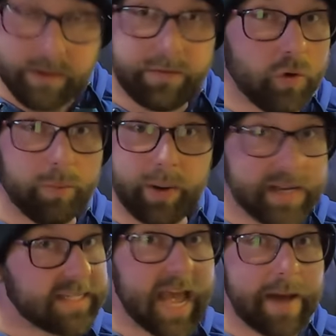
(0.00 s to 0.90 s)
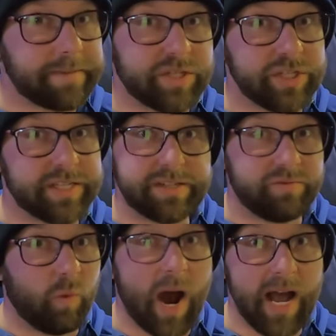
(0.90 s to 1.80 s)
Fuel price gap is just
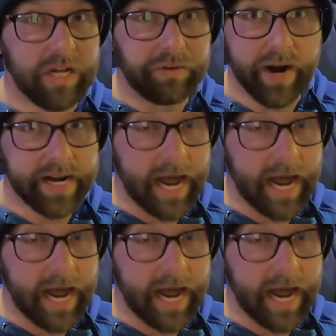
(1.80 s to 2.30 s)
wild right